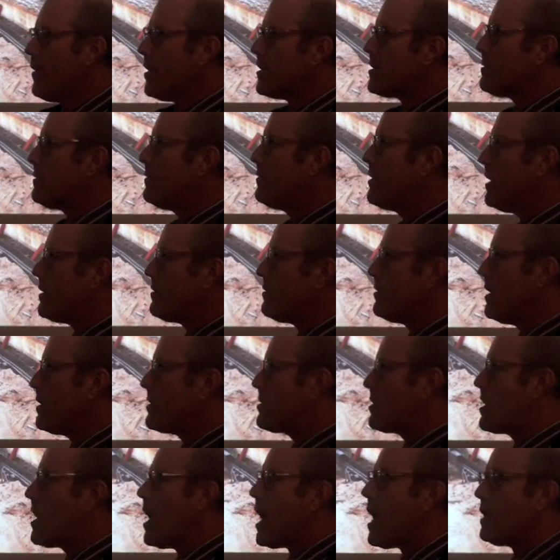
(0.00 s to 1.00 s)

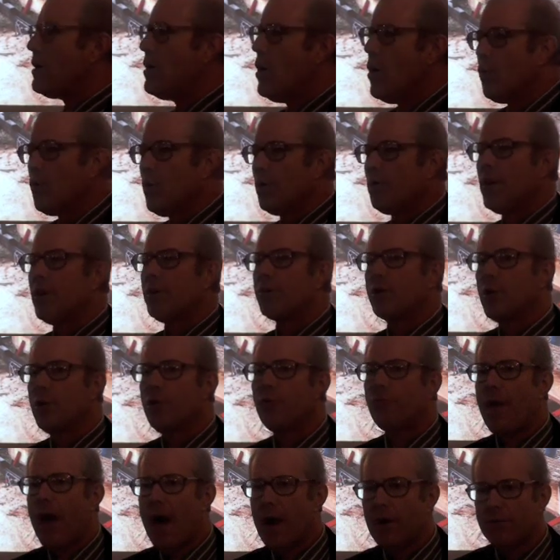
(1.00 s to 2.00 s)
that's cut within
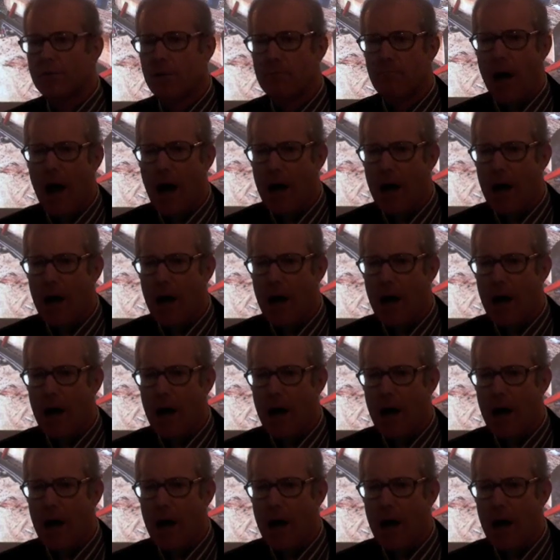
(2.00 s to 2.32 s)
2,000